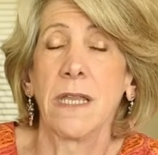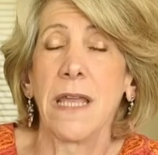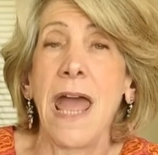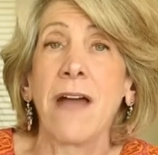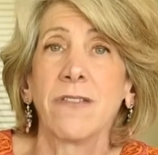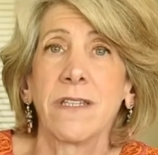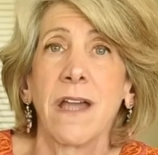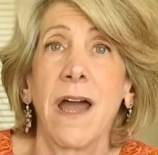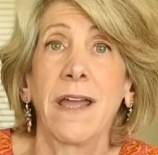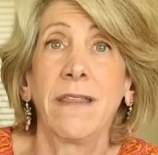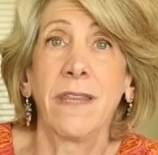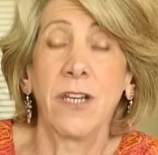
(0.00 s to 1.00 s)

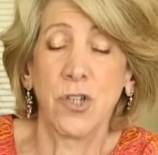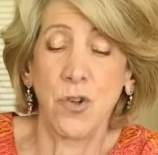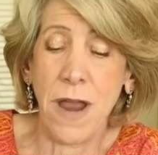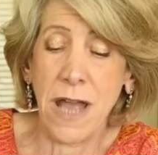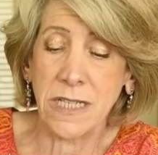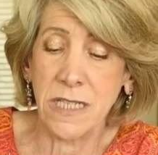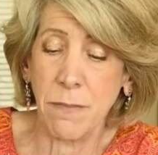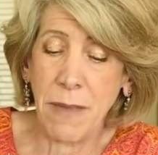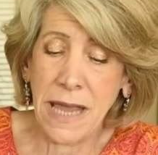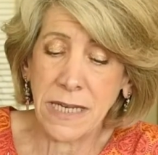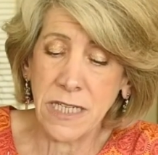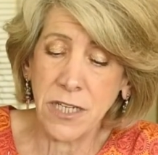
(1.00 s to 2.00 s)
outside that attracts the
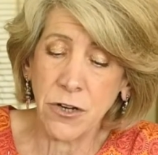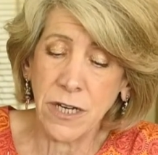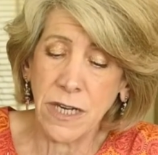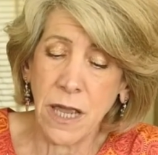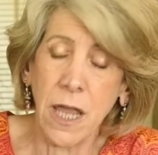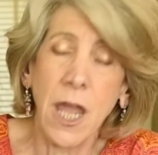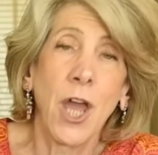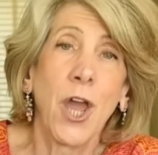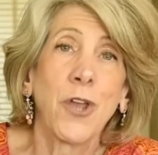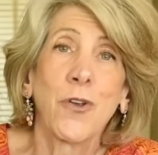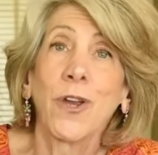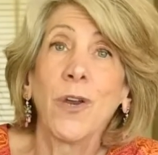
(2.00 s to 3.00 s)
bacteria.
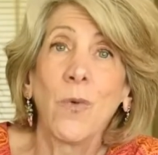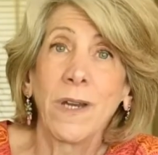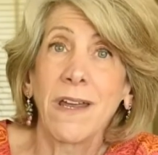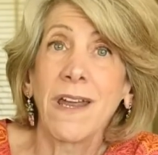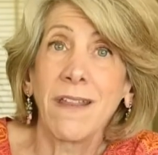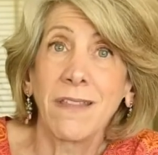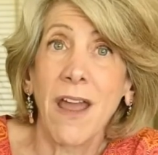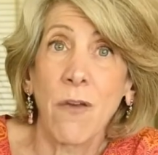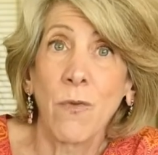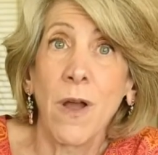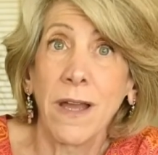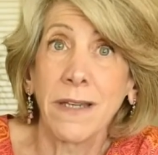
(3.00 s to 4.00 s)
You're going to want to eat
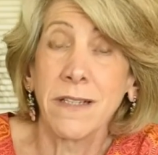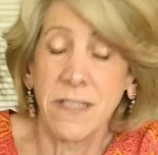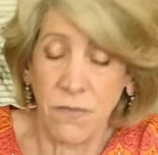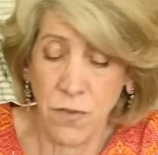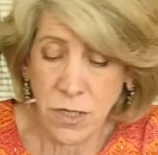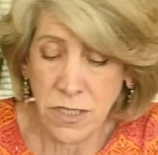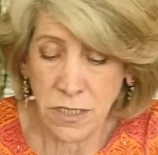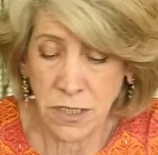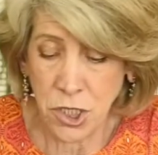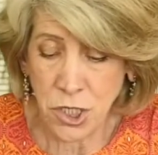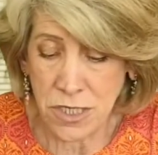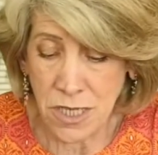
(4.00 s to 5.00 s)
that rind. It's very
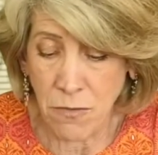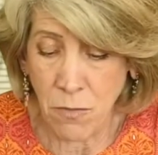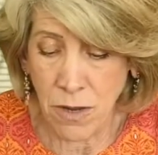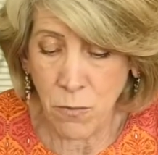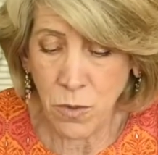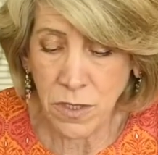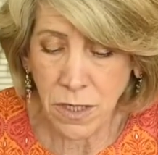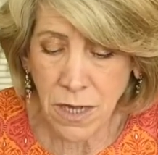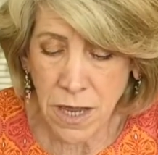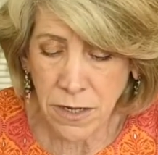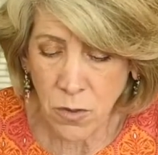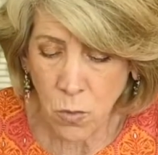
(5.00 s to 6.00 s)
delicious. I wouldn't
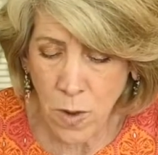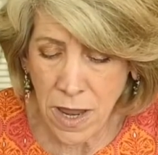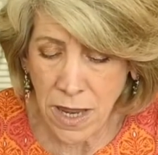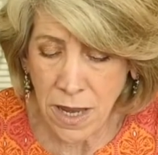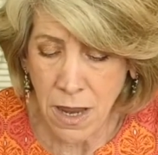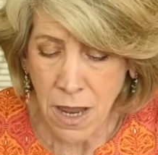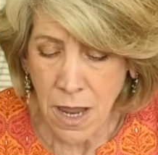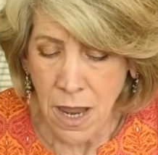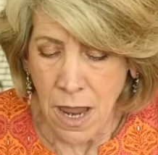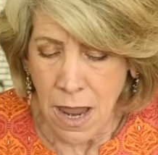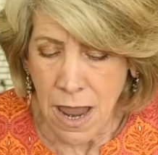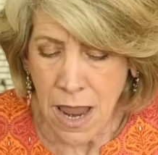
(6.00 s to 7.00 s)
cut it away.
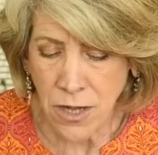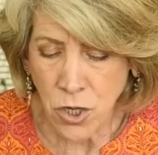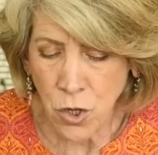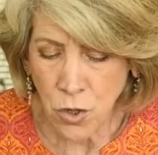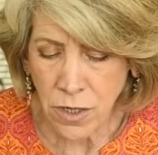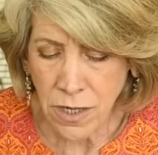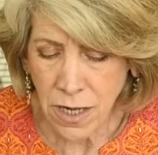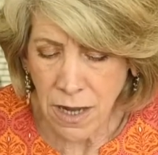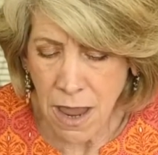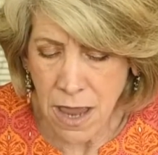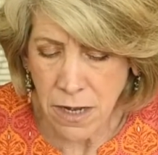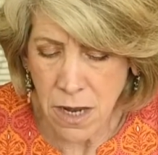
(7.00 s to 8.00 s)
And you're going to
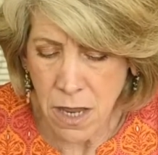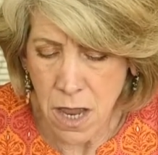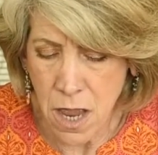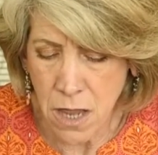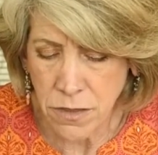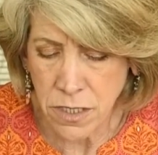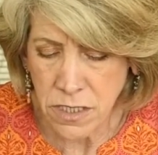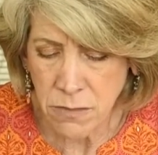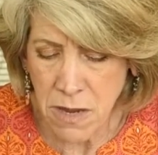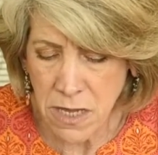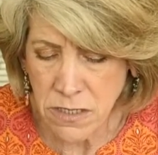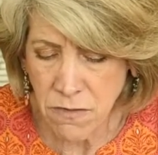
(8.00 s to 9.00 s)
get, the
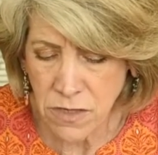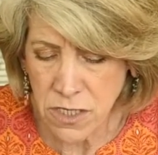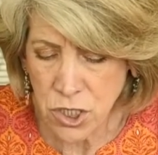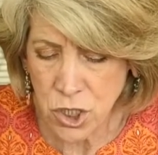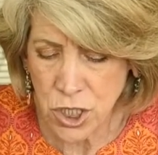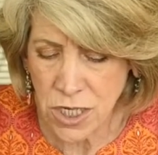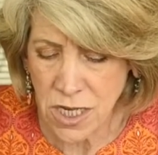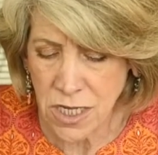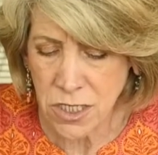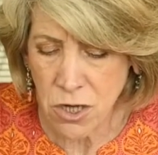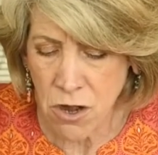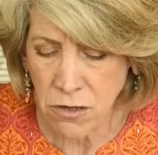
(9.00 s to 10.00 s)
smells of this
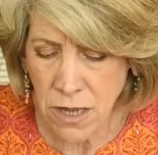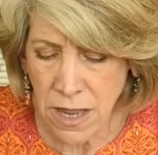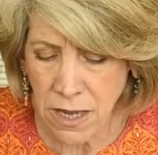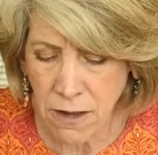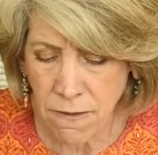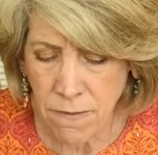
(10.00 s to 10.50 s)
cheese are like